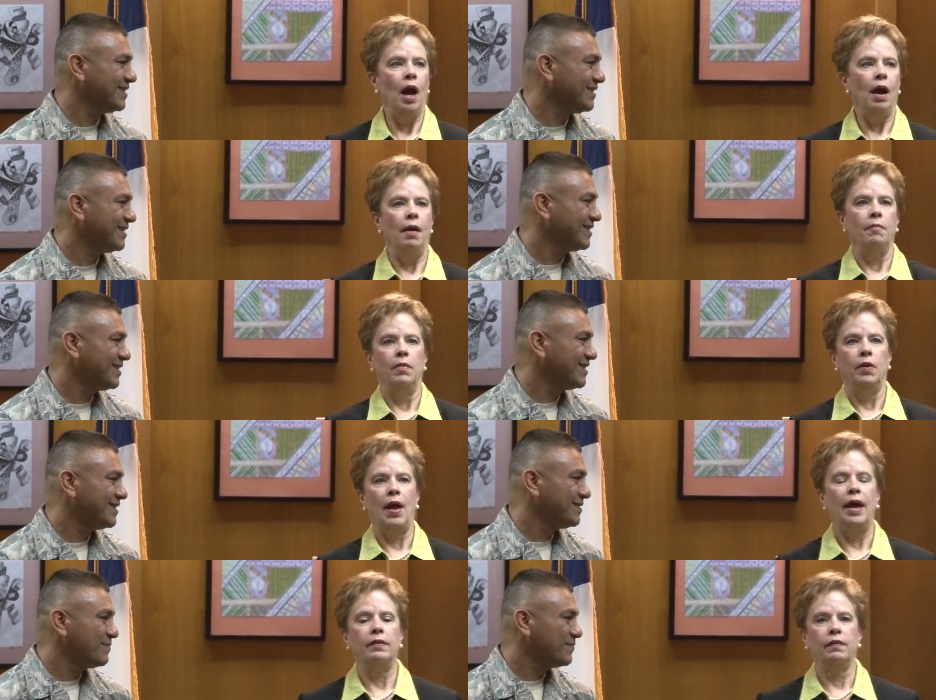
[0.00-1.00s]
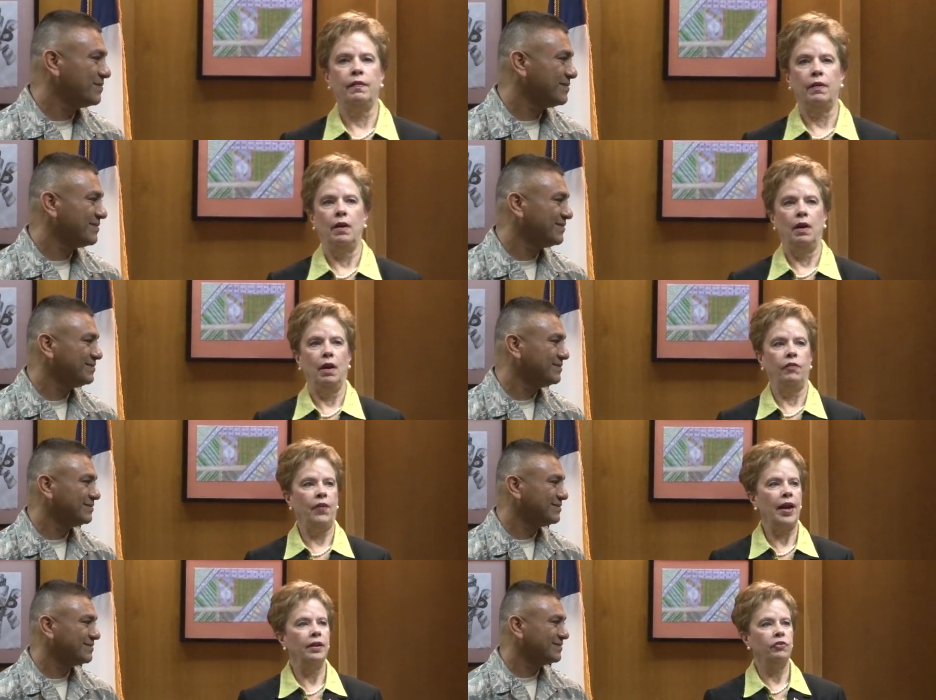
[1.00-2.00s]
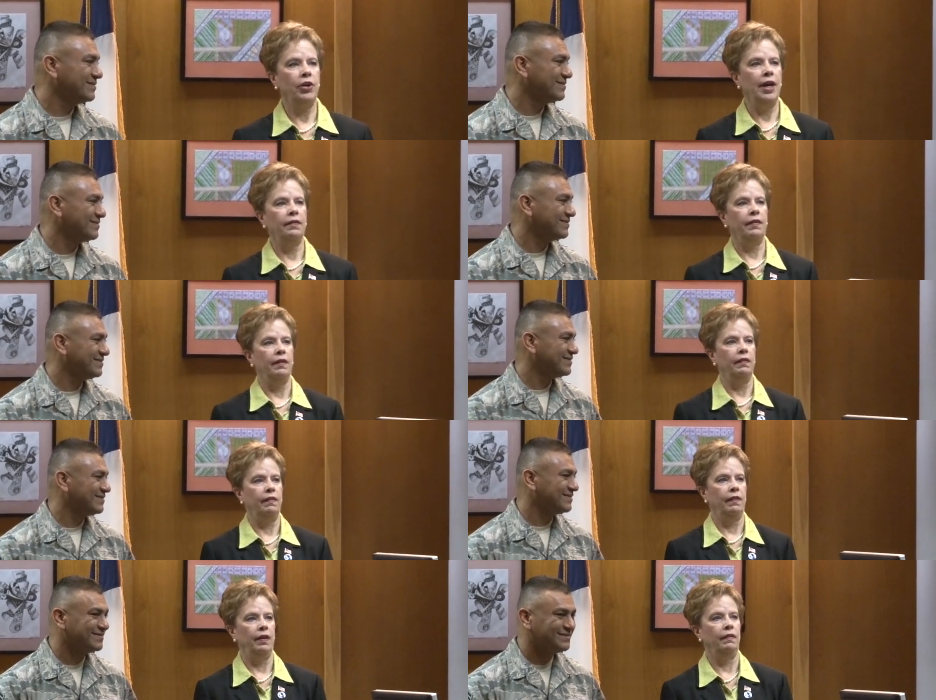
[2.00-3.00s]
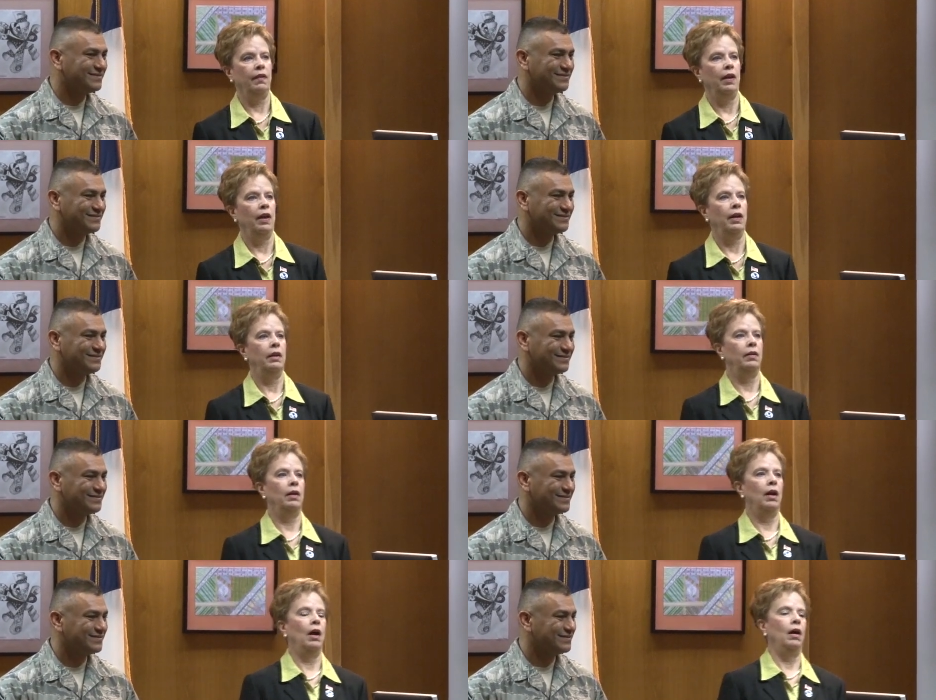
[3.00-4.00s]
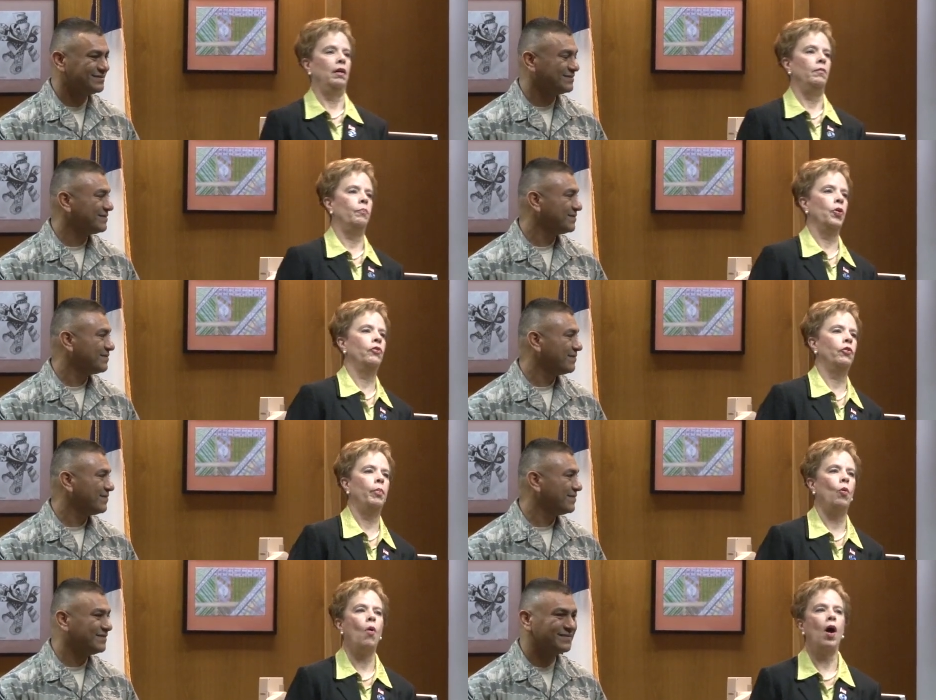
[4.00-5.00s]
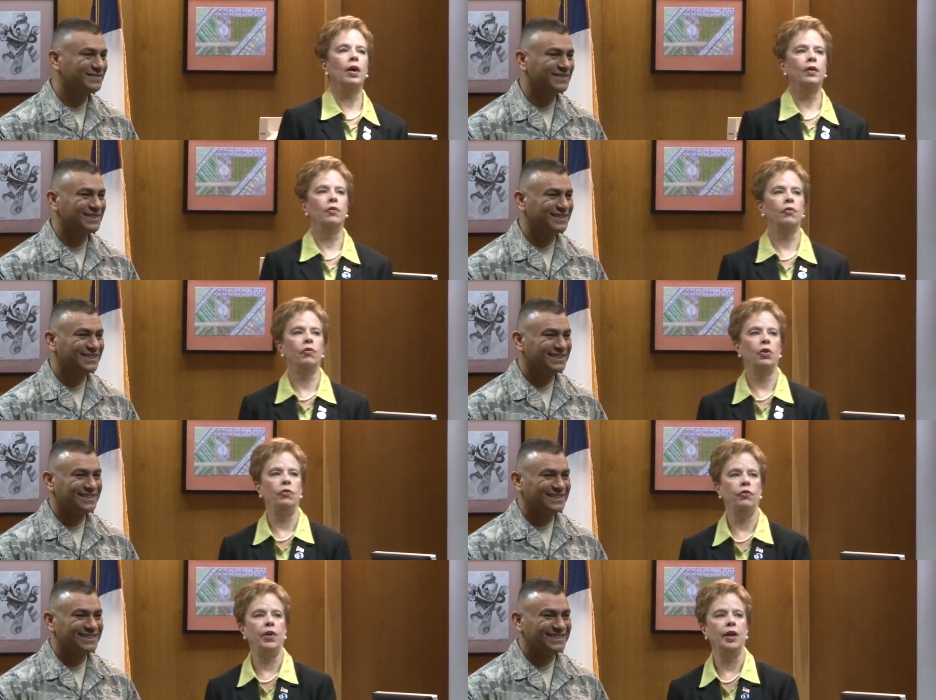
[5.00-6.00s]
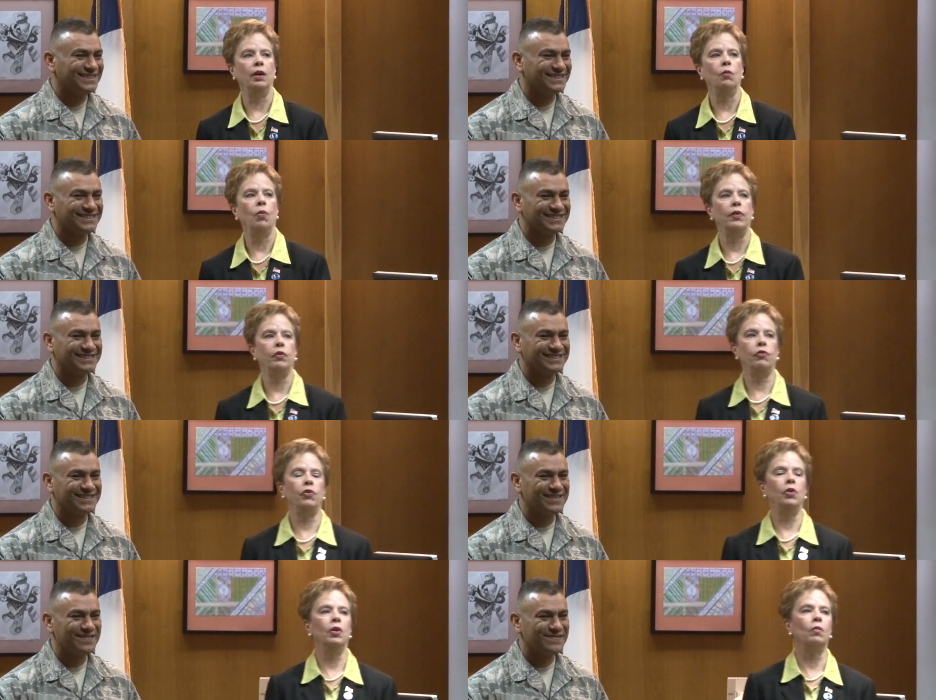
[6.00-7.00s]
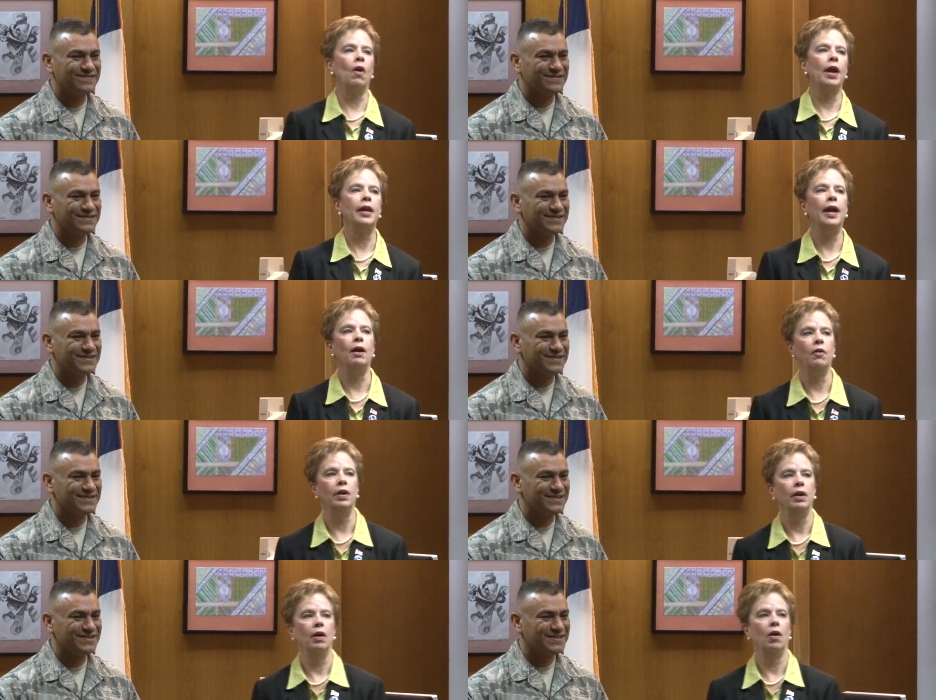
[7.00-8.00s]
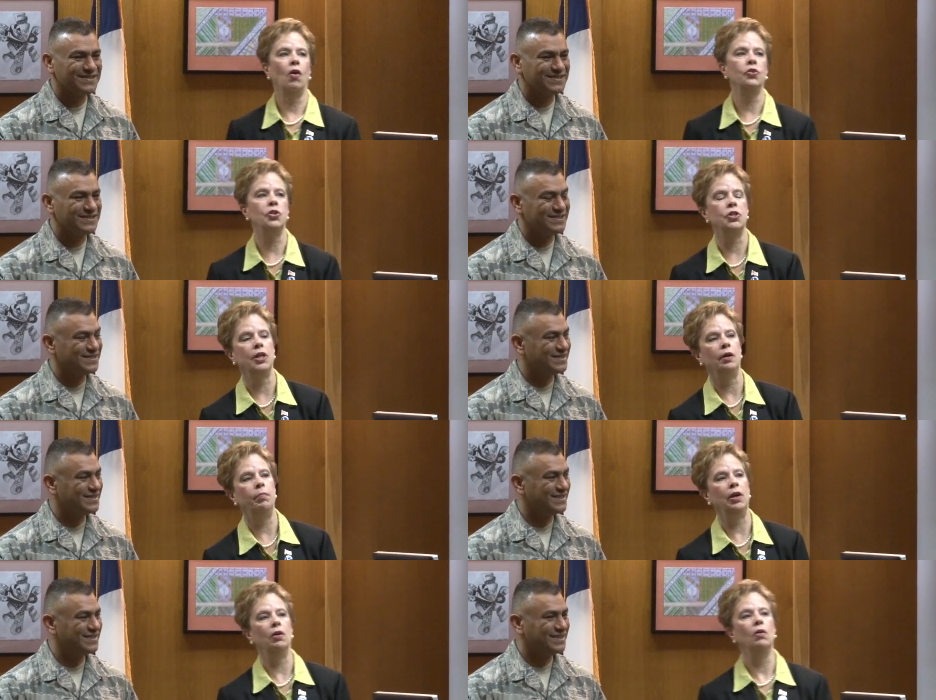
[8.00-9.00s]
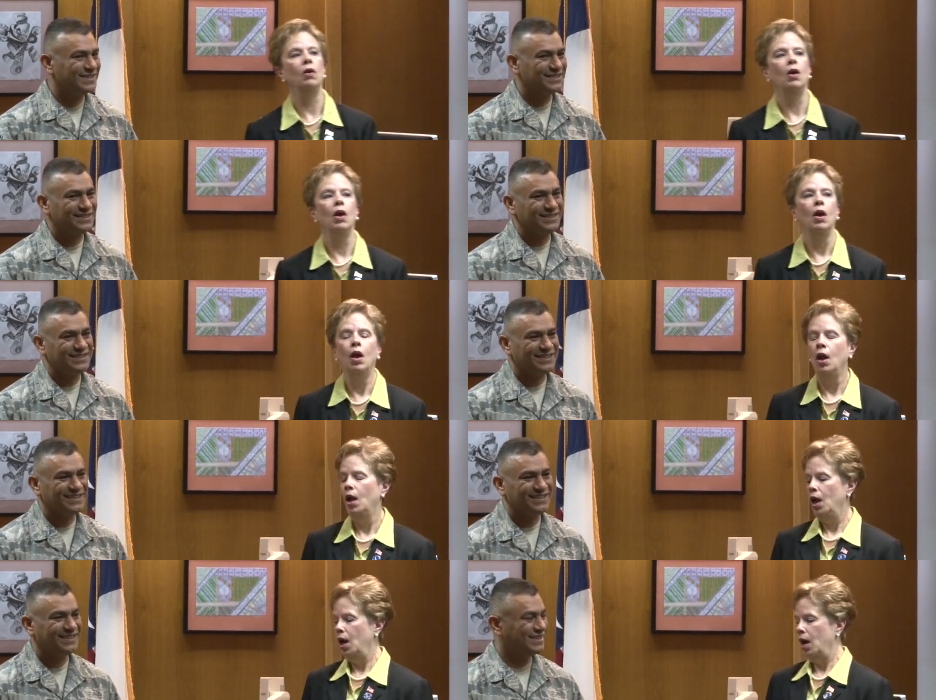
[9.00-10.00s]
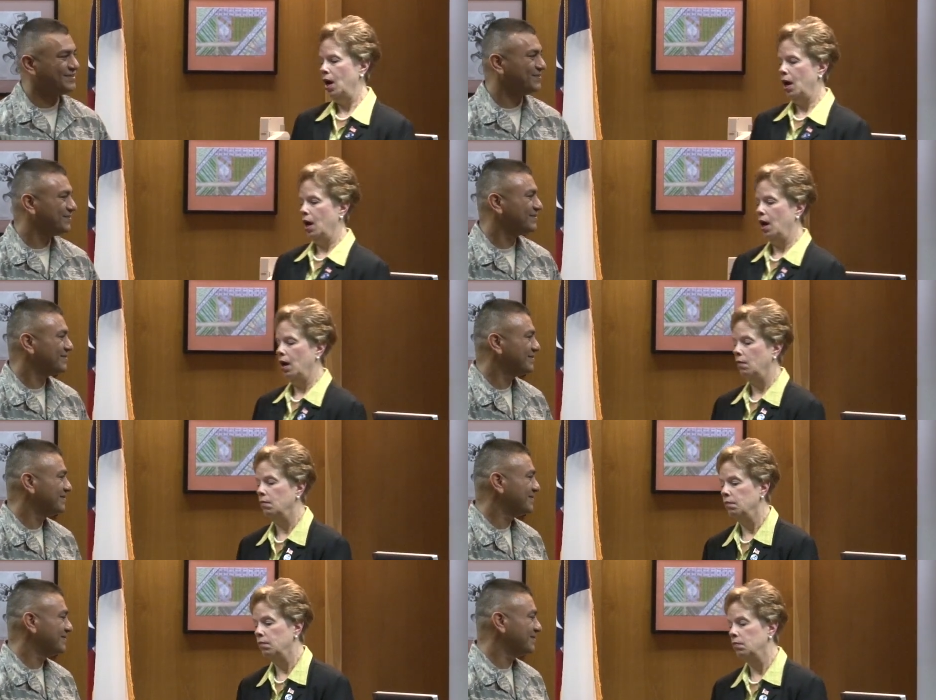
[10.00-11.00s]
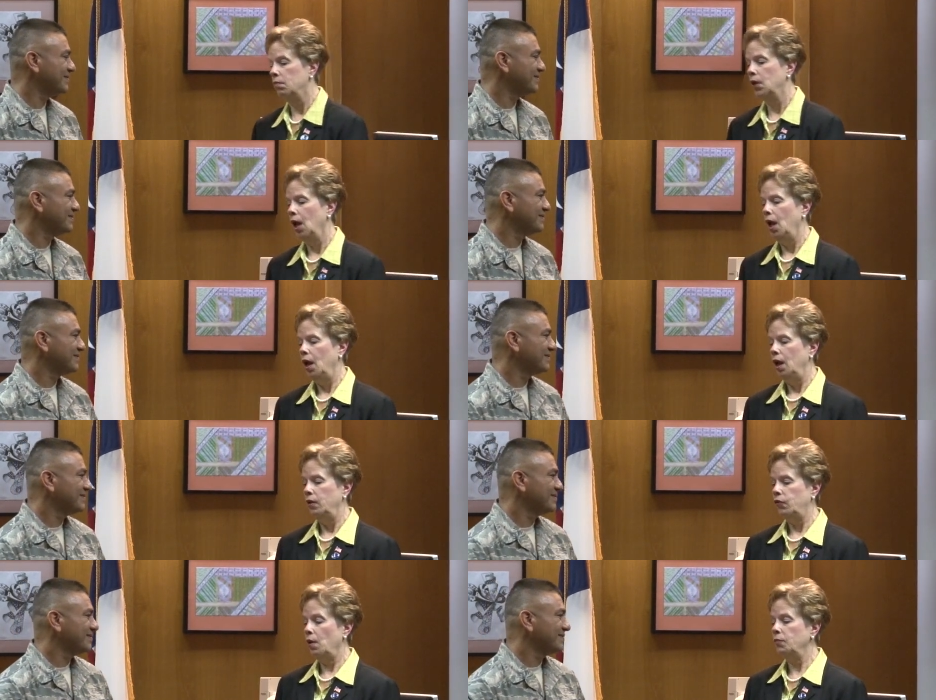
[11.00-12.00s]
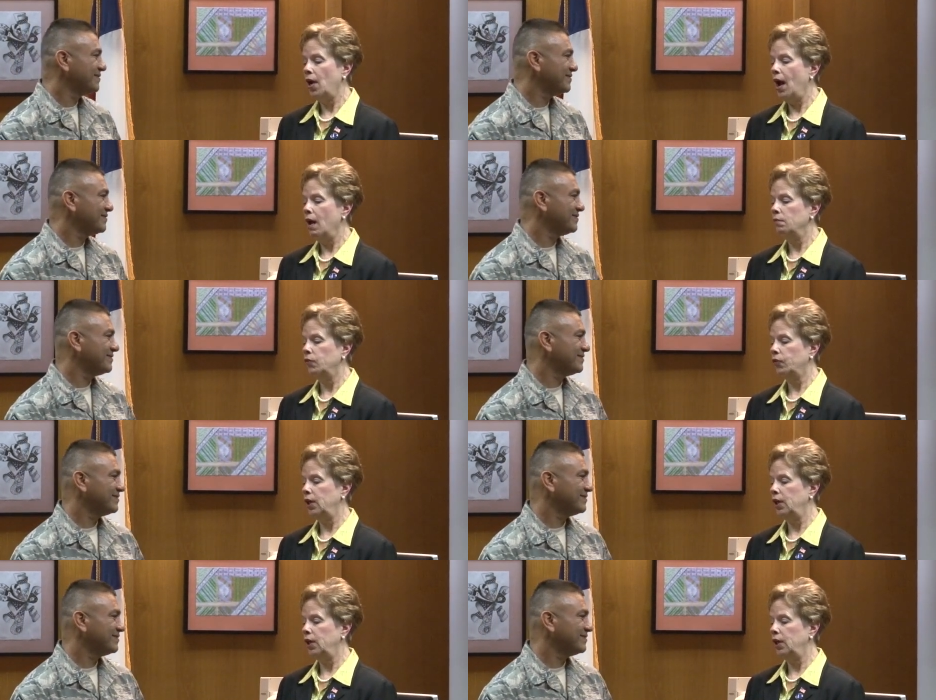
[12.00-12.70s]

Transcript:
Speaker 1: Um, that's second chances, isn't it? Uh, Principal Waters, who's dealing with a student right now, aren't you, Bill? Um, sometimes